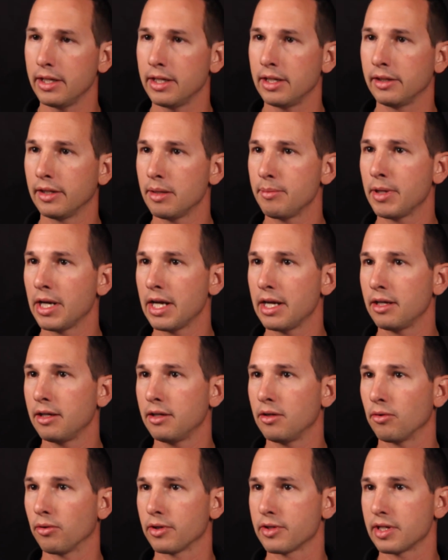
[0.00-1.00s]

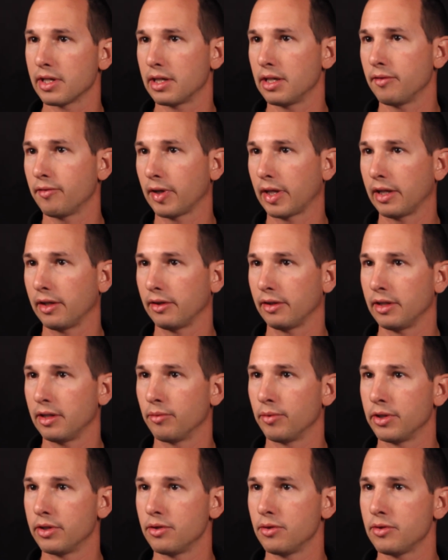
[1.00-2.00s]
eliminating or
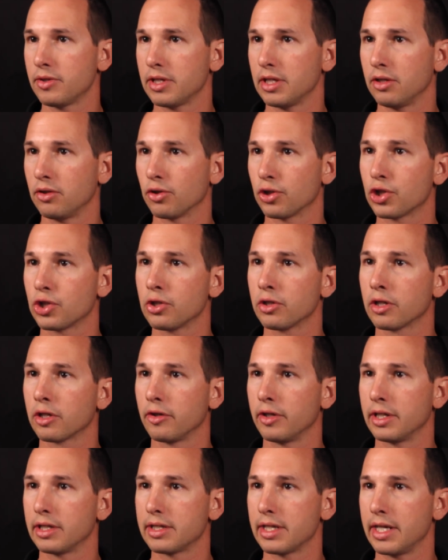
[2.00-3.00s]
significantly reducing your
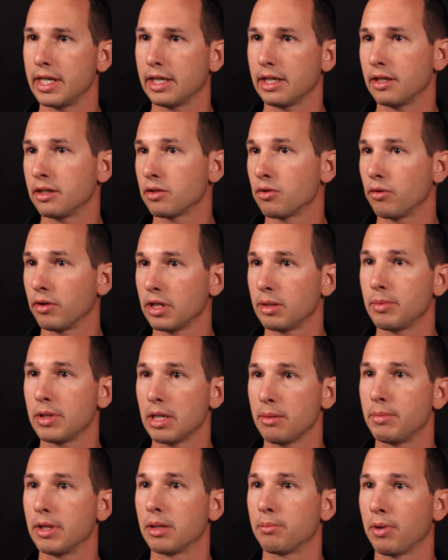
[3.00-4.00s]
sugar intake is going to
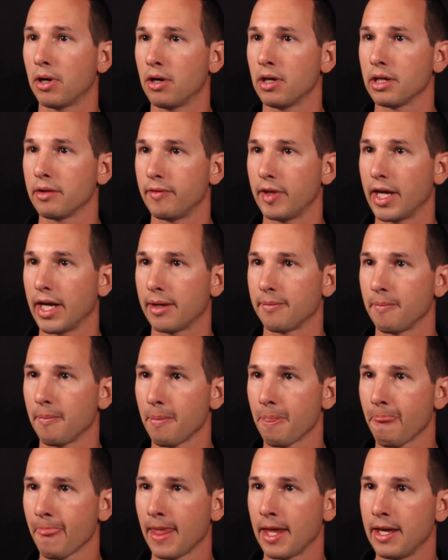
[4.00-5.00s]
be a big part of that.
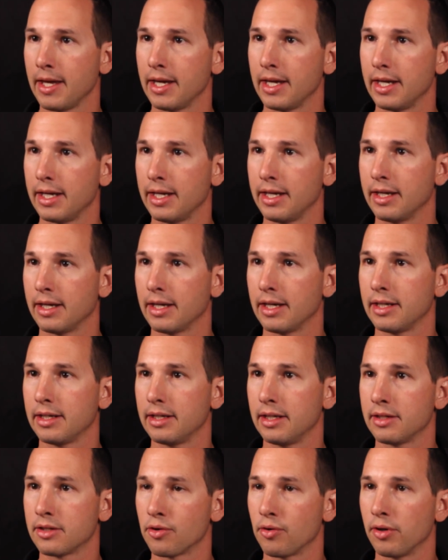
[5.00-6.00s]

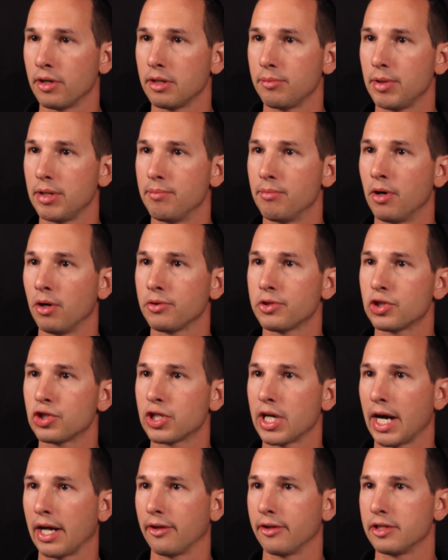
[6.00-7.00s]
And it's going to be most
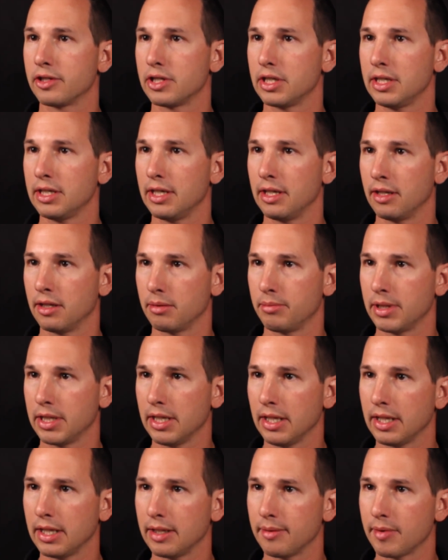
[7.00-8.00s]
challenging in the
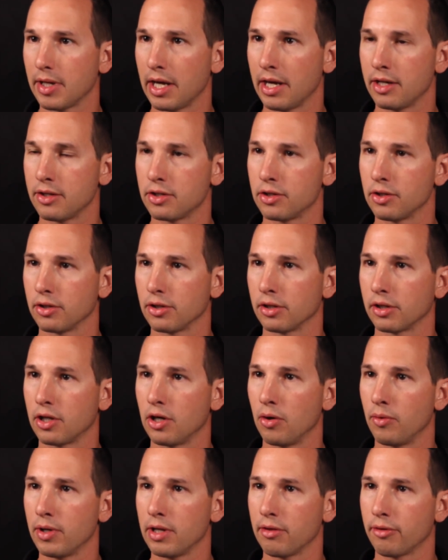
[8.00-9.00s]
beginning as you're
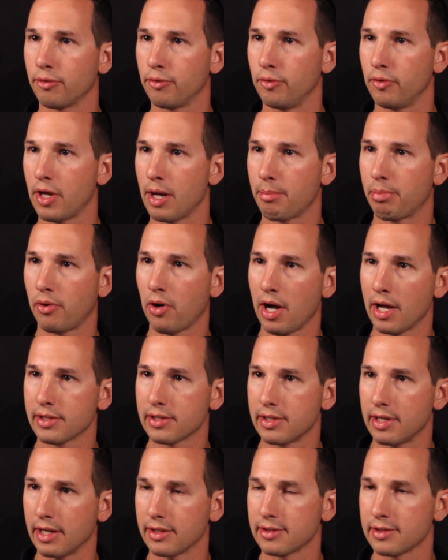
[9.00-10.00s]
going through that
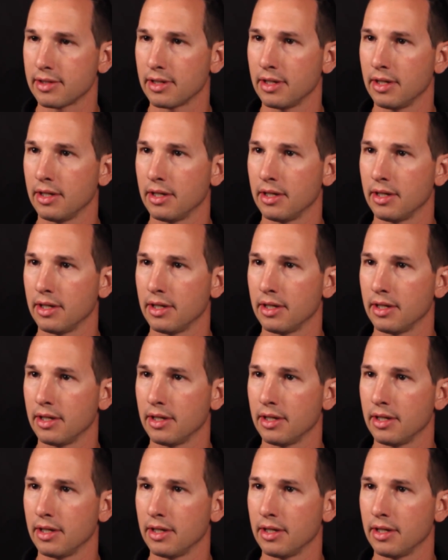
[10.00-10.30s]
process